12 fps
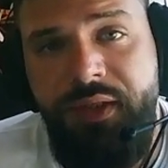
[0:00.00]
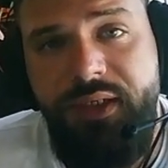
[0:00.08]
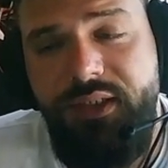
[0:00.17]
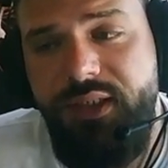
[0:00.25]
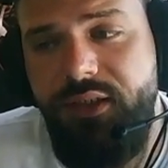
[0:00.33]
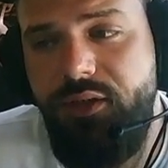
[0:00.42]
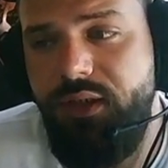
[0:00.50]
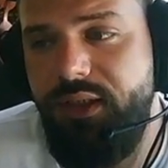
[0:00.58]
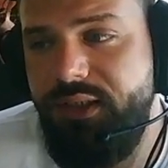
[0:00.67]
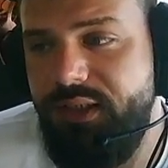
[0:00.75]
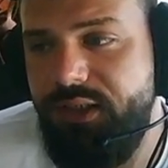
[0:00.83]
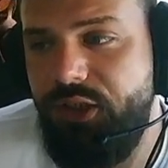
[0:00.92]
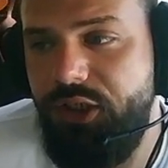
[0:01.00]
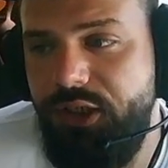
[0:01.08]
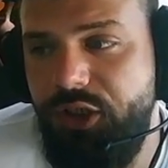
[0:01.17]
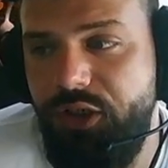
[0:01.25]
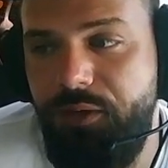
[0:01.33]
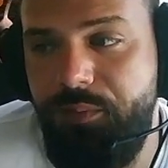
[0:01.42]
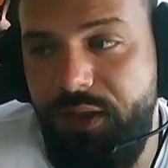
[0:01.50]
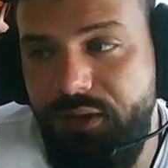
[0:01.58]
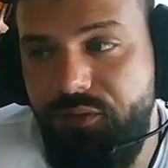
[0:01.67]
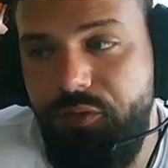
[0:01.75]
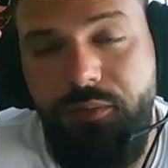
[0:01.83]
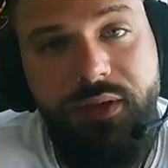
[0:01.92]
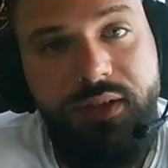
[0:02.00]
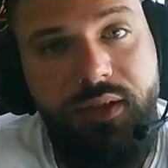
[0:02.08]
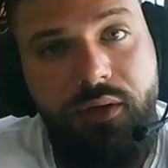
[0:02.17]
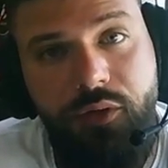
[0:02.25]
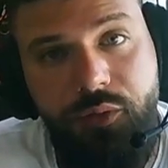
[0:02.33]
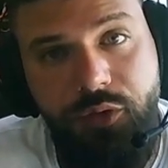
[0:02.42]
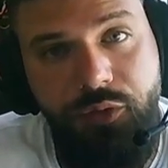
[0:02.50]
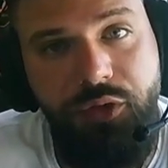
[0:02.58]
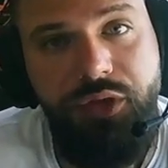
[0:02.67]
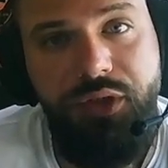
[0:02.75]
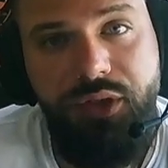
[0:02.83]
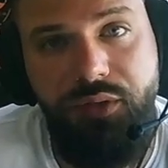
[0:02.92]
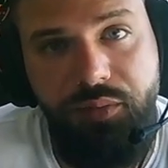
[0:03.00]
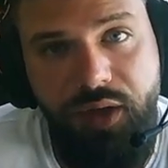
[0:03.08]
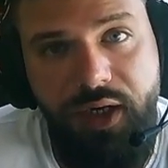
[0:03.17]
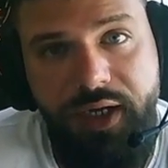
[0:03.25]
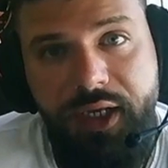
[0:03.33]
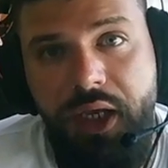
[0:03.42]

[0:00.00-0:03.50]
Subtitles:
Centralized exchange are platforms that allow users to buy